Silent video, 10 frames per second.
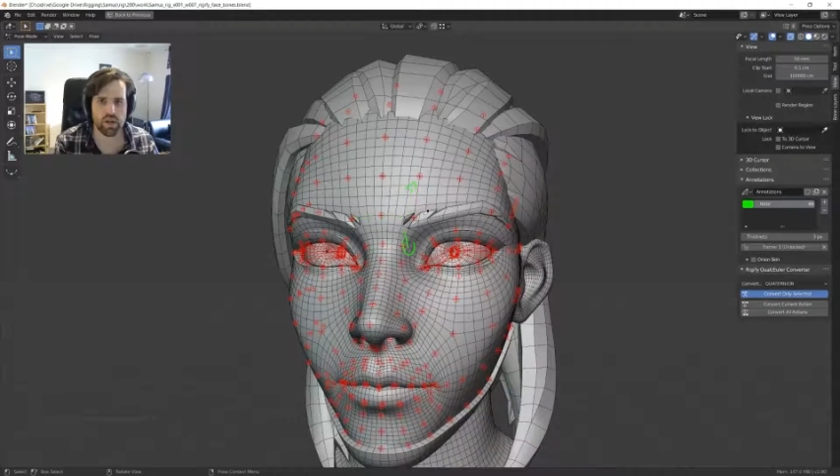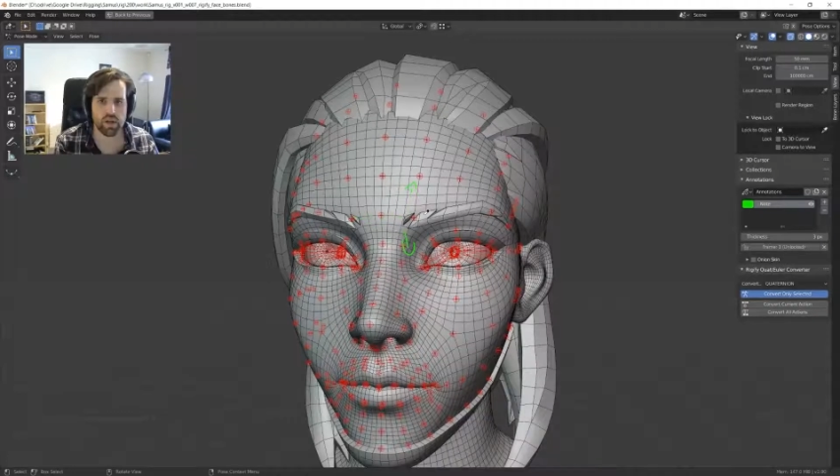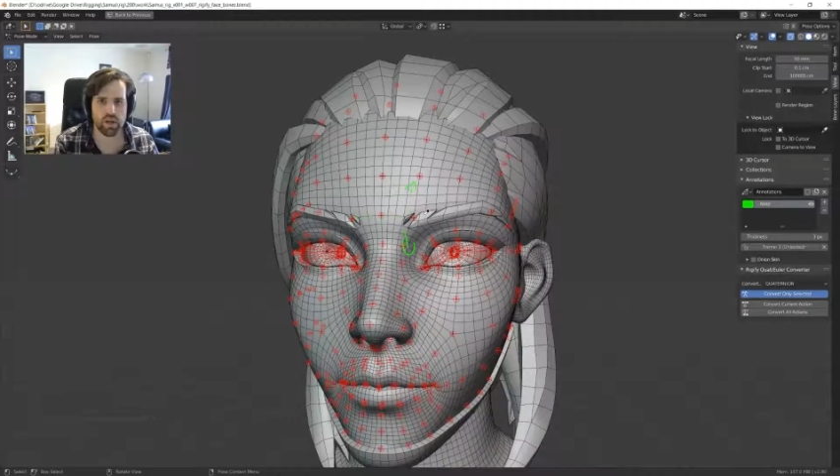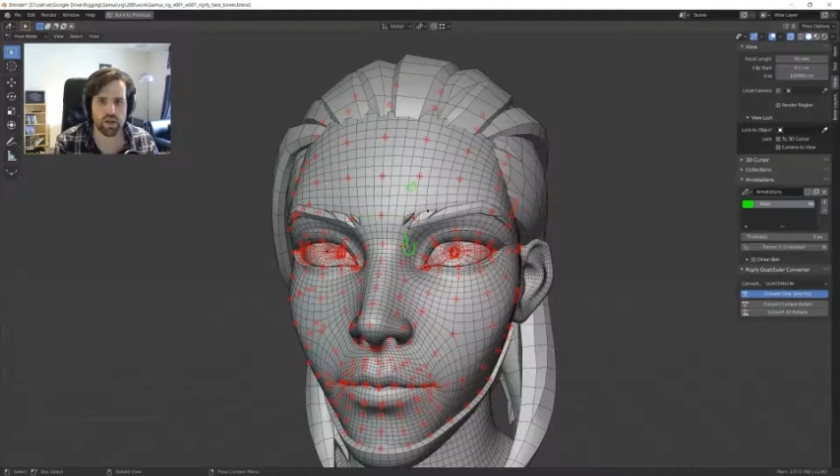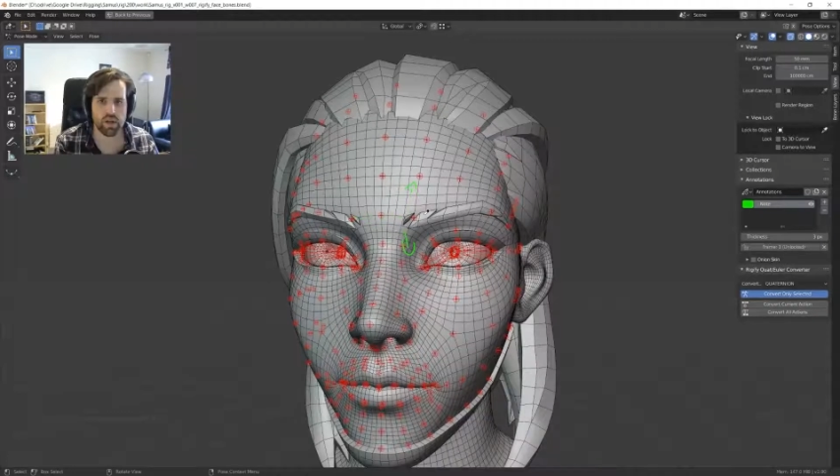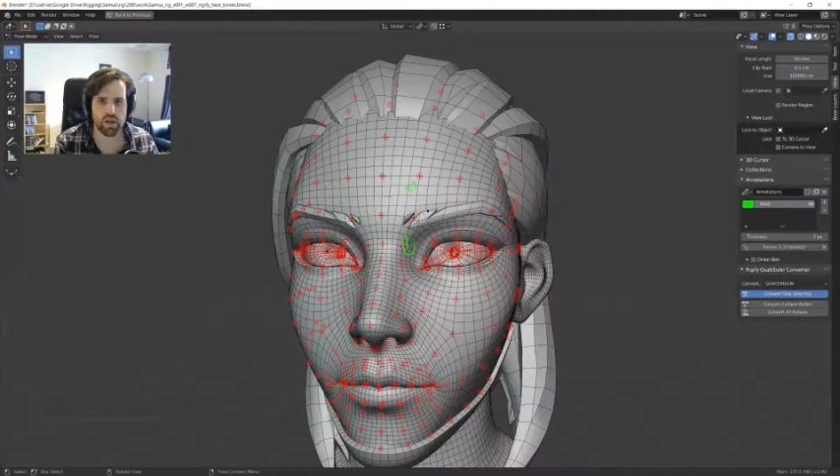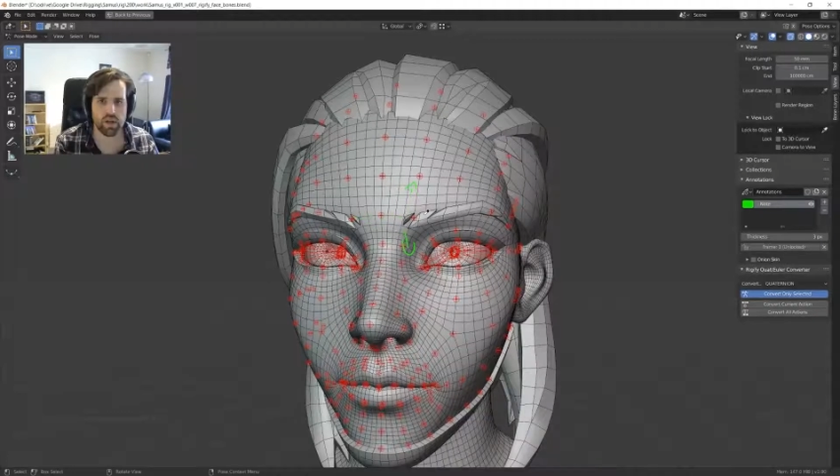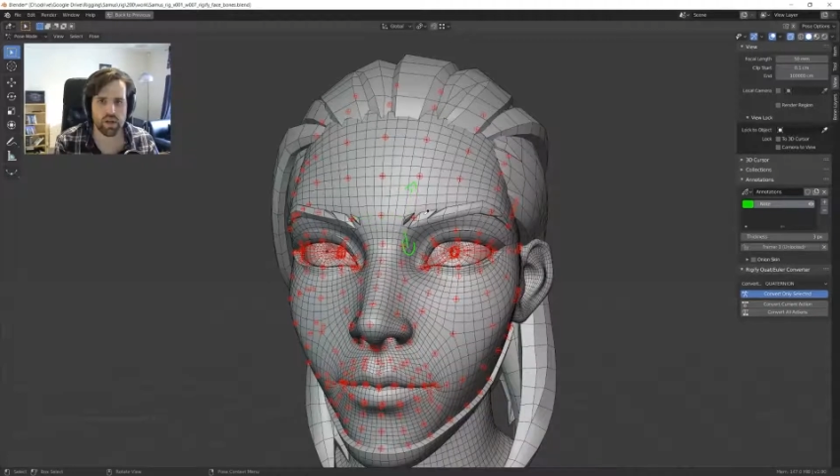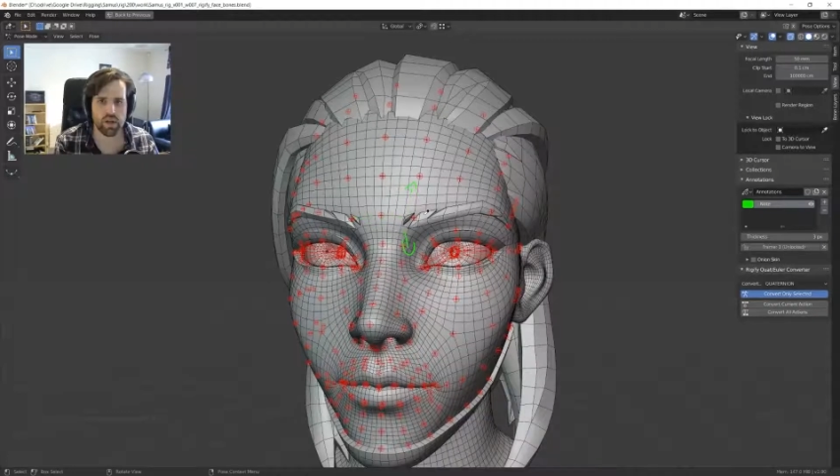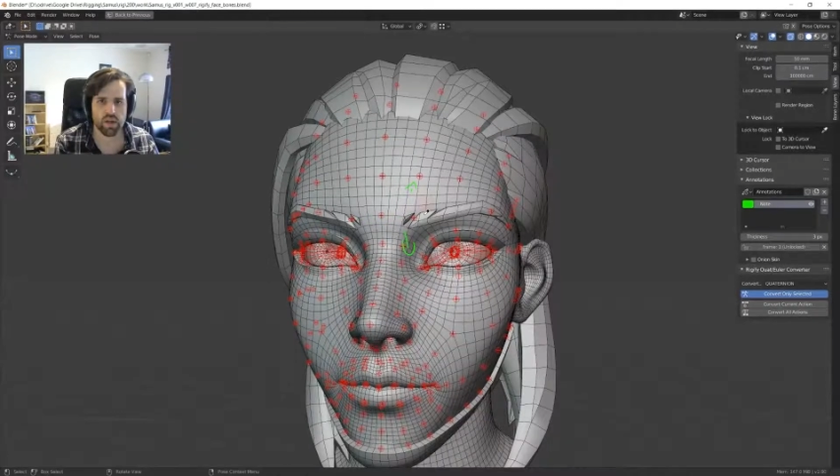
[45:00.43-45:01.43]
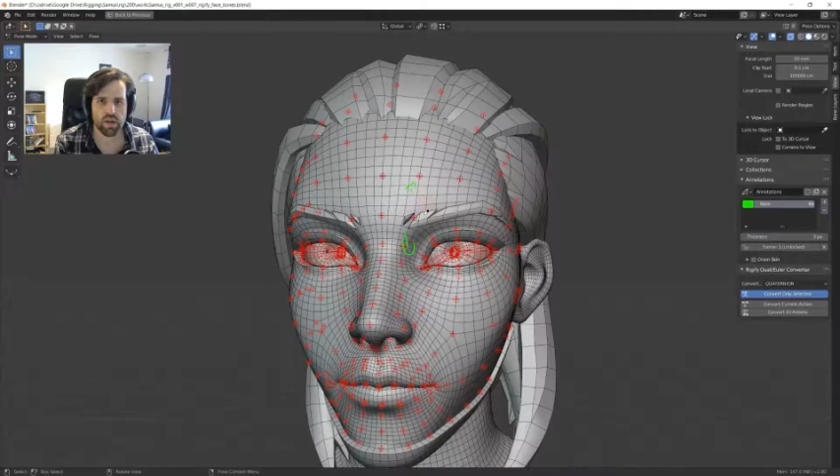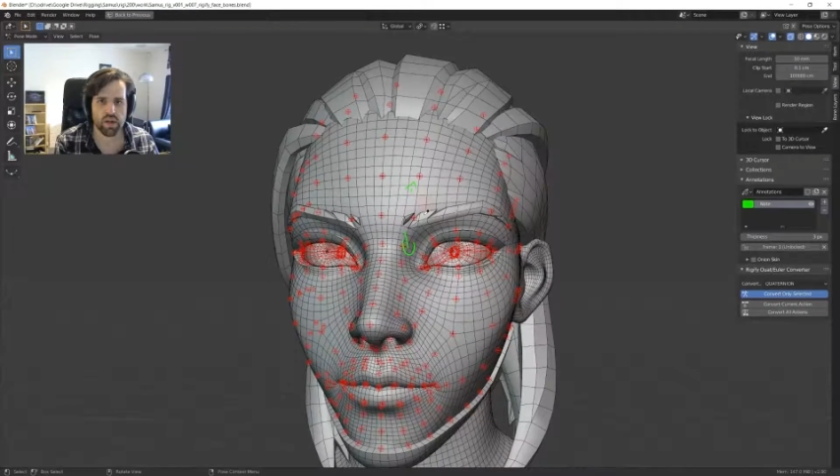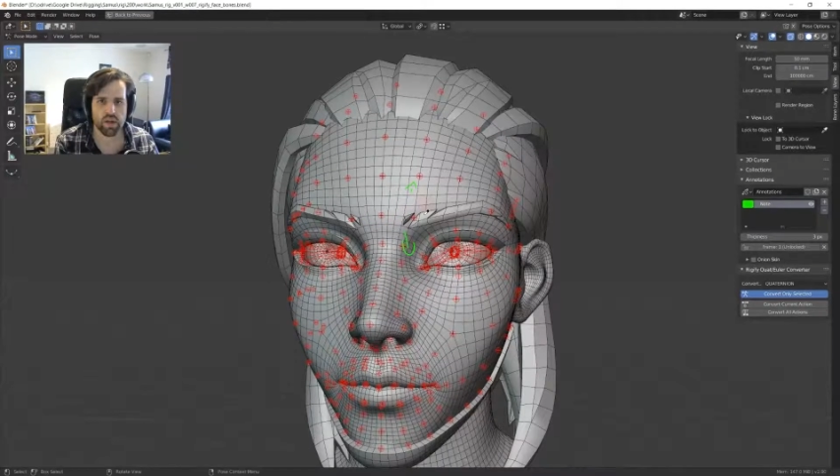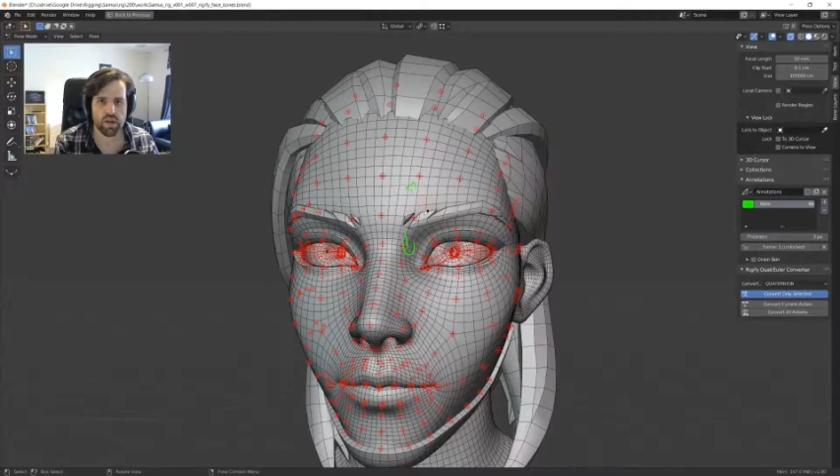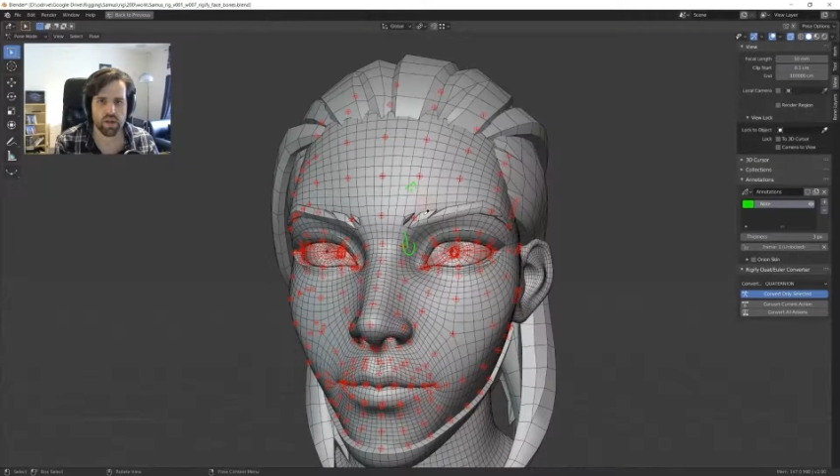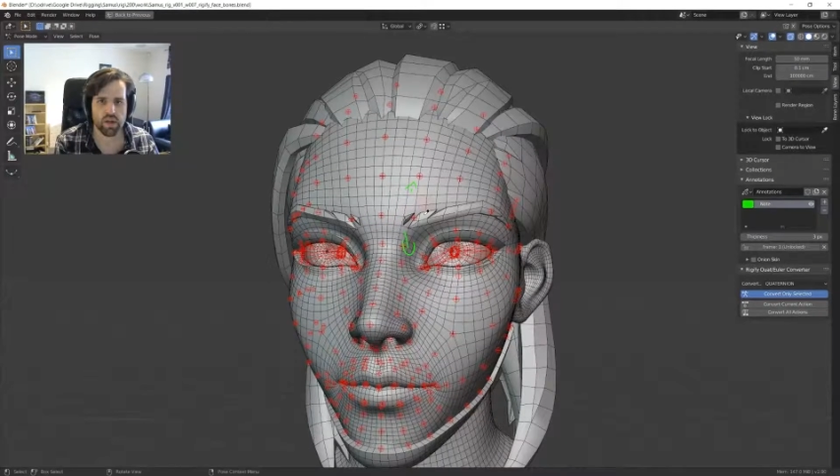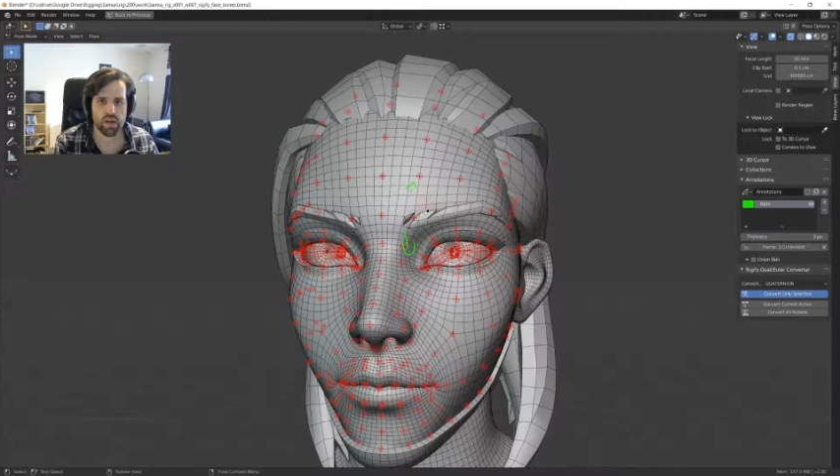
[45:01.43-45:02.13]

I may want to